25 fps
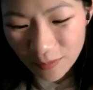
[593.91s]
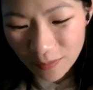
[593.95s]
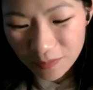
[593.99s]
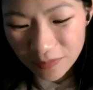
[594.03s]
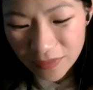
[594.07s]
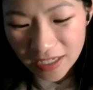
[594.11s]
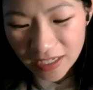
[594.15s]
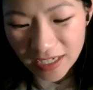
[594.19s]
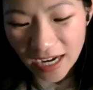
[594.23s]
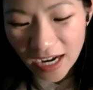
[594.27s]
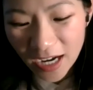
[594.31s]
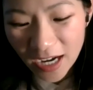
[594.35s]

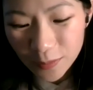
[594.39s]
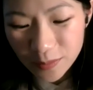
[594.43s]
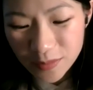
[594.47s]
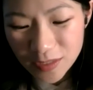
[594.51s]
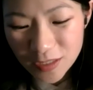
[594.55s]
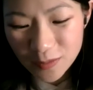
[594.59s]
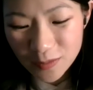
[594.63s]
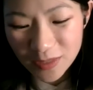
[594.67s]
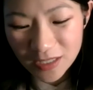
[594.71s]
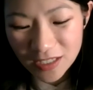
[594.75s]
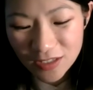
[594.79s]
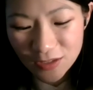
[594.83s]
it helped
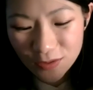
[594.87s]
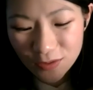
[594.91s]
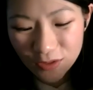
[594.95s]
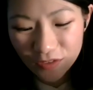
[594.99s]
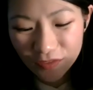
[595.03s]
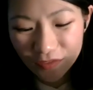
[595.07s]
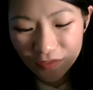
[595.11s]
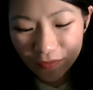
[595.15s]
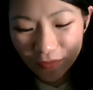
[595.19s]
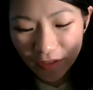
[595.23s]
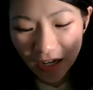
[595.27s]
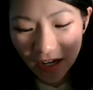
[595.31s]
me sort
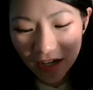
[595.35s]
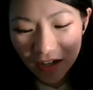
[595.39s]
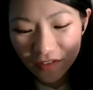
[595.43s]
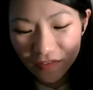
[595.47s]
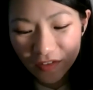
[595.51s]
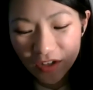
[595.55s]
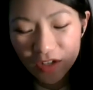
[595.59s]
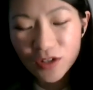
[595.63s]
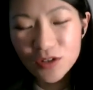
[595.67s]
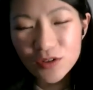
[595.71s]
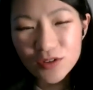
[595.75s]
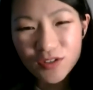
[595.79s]
of kind of
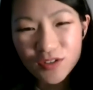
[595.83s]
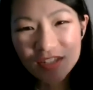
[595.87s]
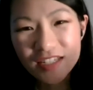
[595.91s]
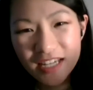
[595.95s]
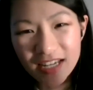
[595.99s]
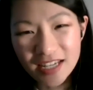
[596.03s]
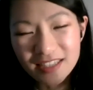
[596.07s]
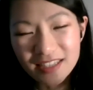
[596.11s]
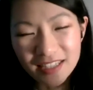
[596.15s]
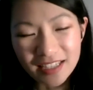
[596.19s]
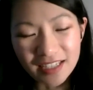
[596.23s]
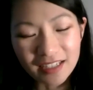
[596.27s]

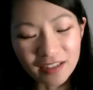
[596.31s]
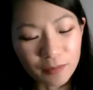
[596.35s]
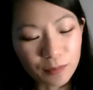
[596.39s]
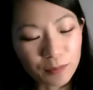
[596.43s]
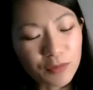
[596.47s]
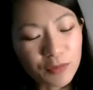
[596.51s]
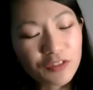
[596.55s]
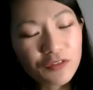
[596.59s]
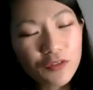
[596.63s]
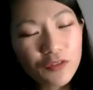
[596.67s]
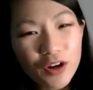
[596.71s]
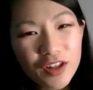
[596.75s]
understand, like
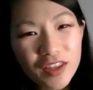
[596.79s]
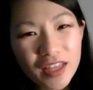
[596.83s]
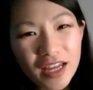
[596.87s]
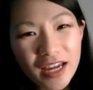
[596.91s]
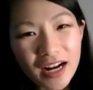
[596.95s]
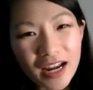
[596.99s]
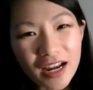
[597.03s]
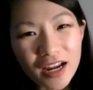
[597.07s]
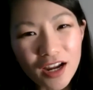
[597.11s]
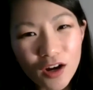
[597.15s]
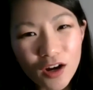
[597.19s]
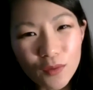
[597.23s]
before that,
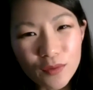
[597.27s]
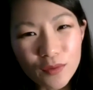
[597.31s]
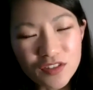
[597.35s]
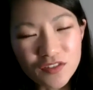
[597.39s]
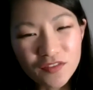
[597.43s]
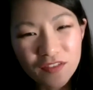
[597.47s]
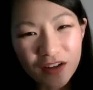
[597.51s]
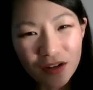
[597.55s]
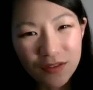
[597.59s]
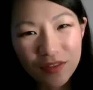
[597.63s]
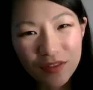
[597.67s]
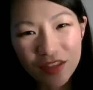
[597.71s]
I always
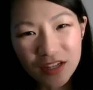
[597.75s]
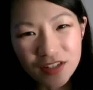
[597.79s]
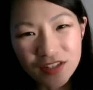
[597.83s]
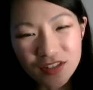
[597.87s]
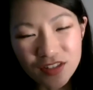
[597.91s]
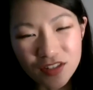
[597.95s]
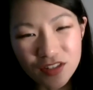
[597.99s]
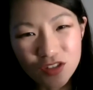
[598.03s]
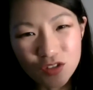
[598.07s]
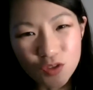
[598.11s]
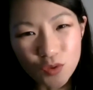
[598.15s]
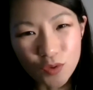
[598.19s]
found things in
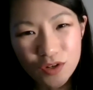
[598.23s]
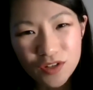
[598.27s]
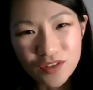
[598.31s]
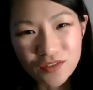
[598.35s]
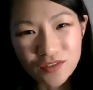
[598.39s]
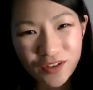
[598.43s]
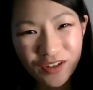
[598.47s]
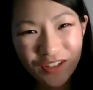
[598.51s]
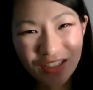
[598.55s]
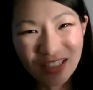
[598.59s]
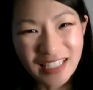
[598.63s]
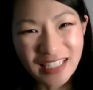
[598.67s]
stories
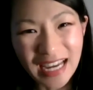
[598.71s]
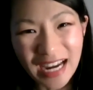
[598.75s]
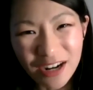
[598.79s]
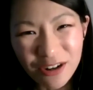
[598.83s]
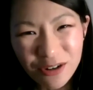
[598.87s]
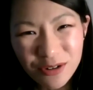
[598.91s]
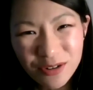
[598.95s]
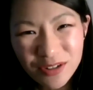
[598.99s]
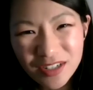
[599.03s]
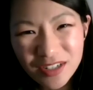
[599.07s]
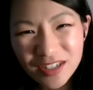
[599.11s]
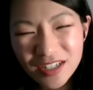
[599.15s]
very
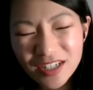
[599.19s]
loud.